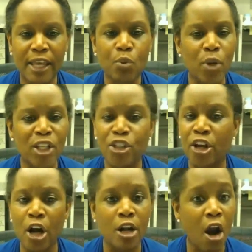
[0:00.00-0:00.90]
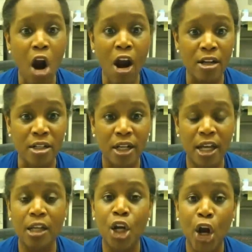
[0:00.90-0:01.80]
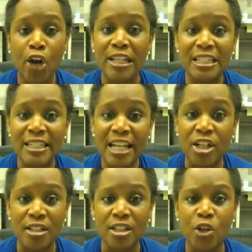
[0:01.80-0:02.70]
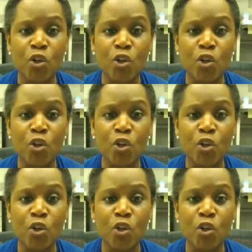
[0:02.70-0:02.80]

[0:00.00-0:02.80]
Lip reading: in which there aren't concurrent sessions.